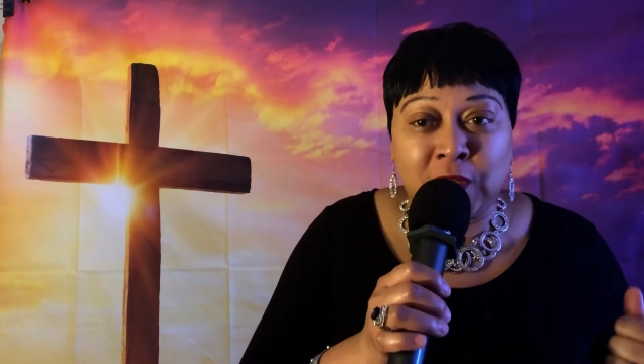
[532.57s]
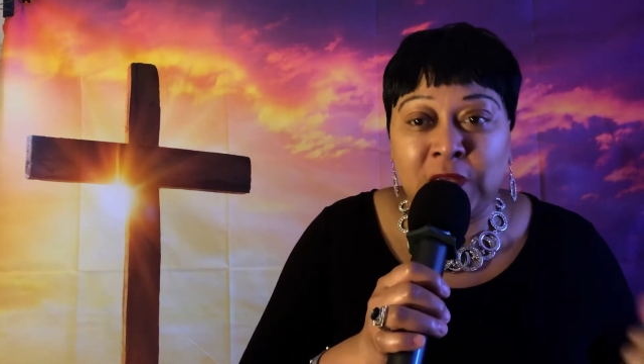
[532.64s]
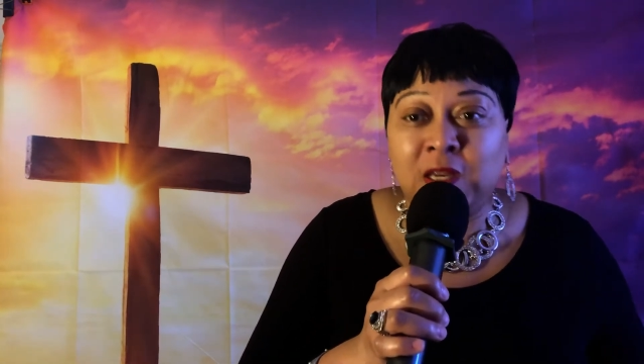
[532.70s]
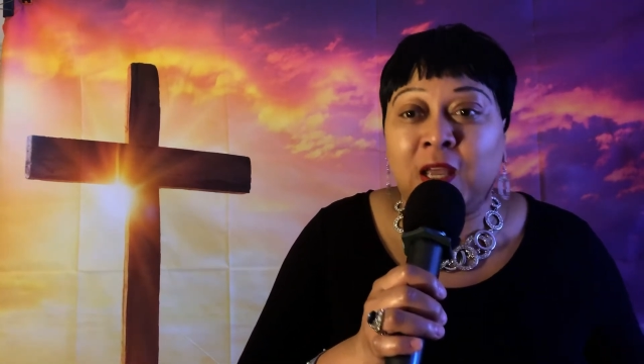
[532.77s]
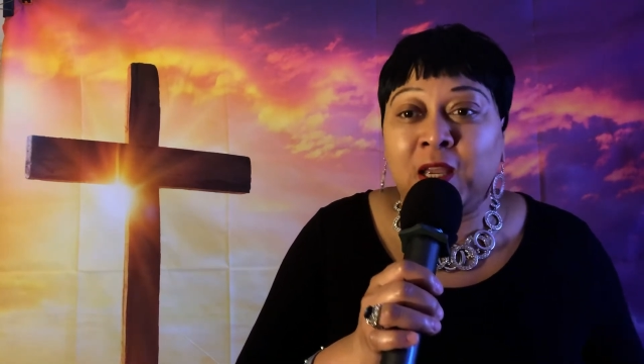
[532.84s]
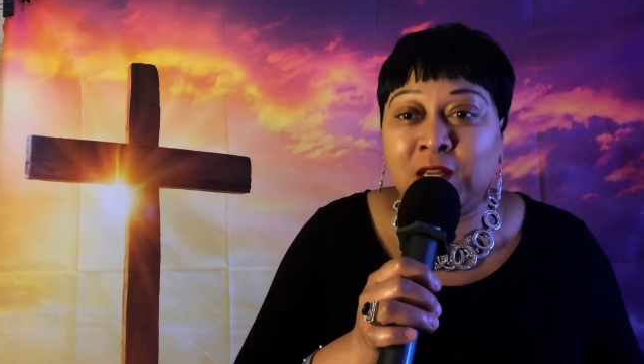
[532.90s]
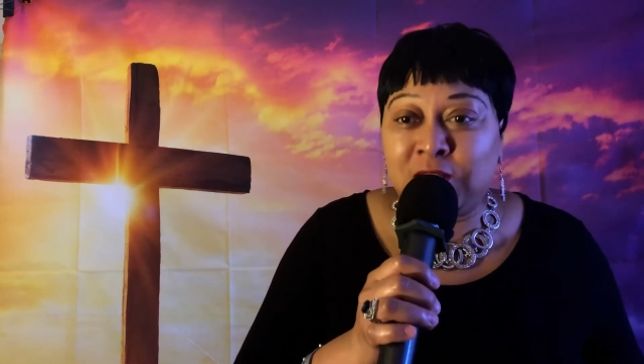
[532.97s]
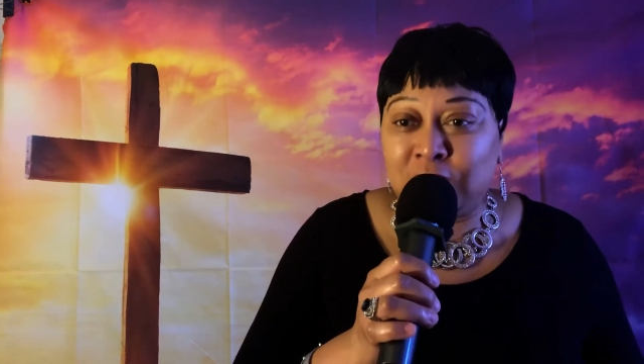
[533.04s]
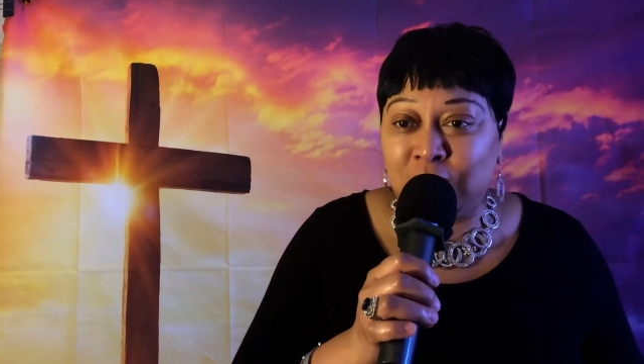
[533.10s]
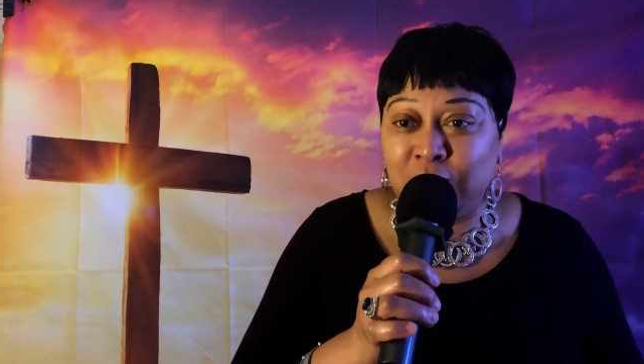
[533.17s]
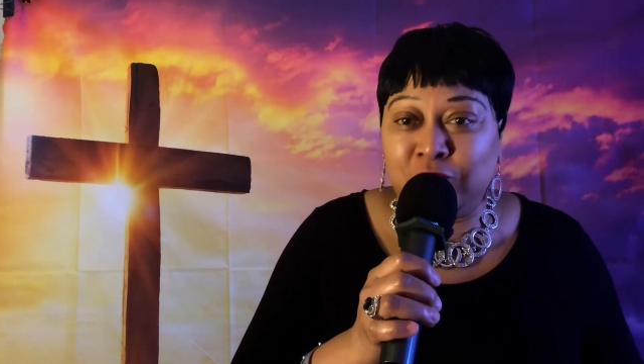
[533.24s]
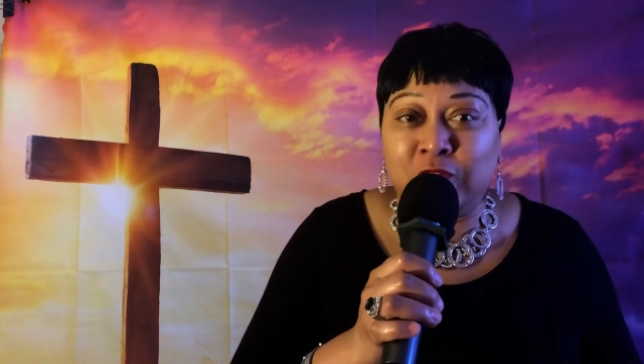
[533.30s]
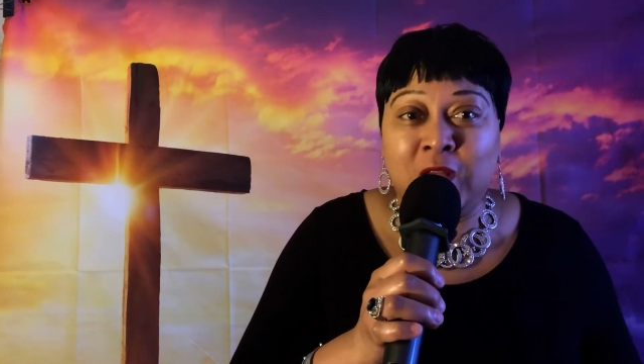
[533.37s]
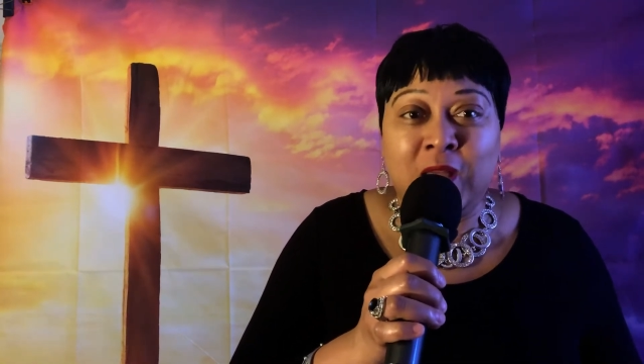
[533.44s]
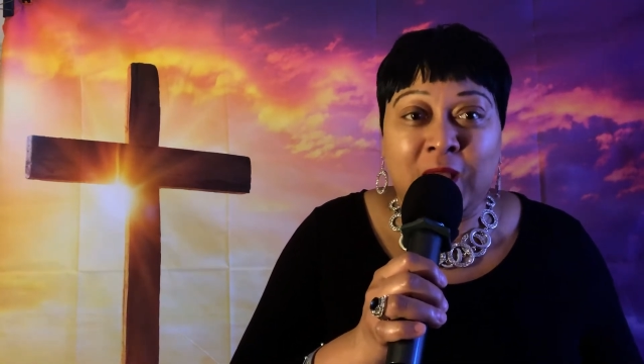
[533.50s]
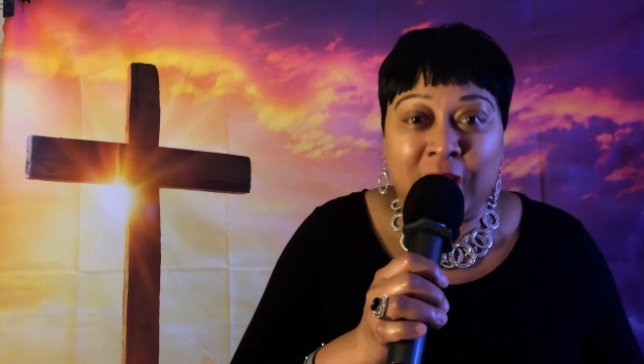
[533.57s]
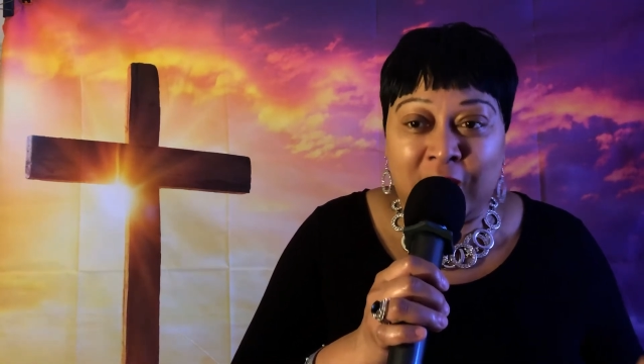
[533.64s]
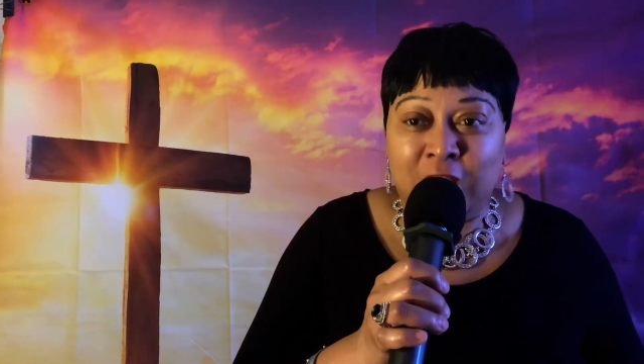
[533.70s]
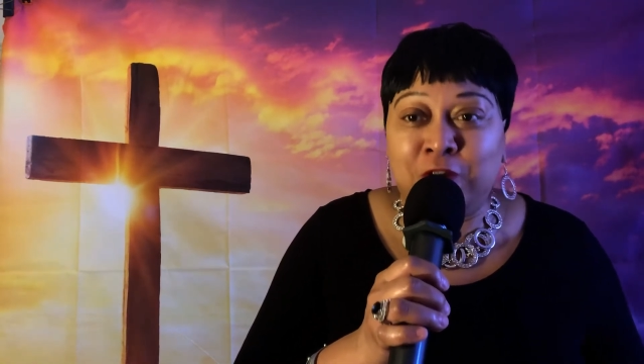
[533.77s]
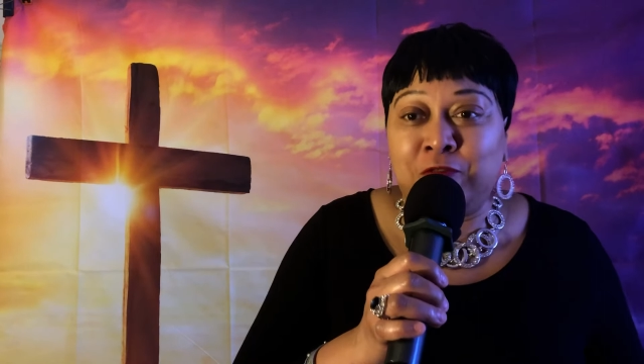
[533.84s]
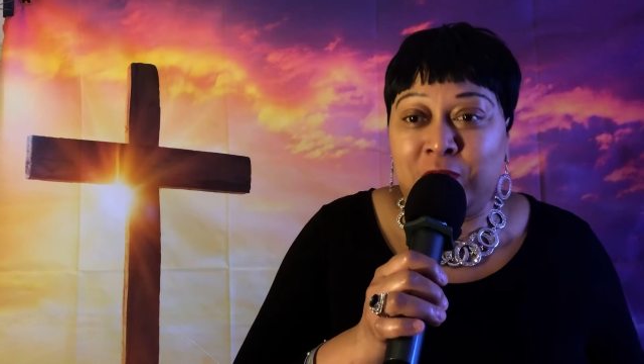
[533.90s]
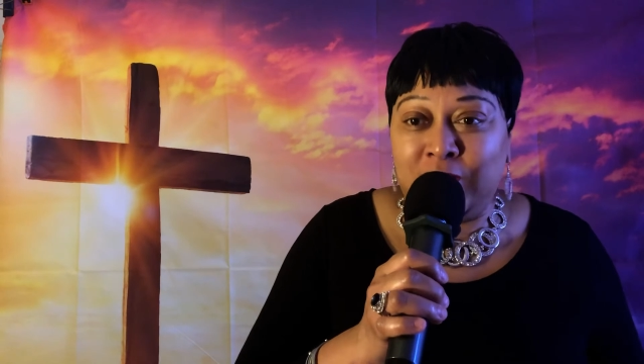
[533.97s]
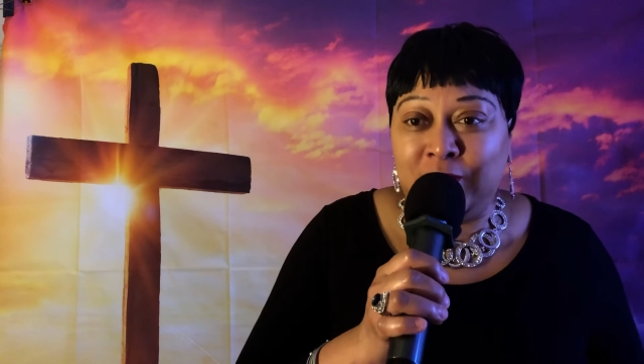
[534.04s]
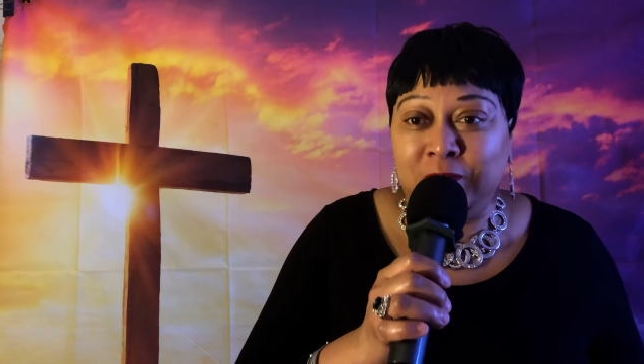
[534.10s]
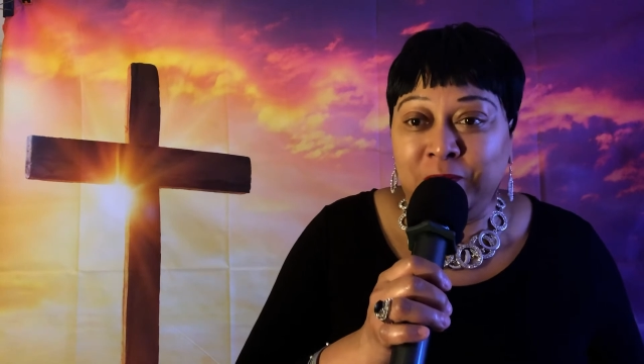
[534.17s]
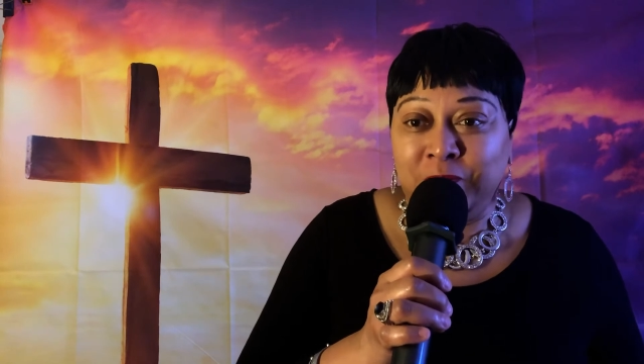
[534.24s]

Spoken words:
negative area.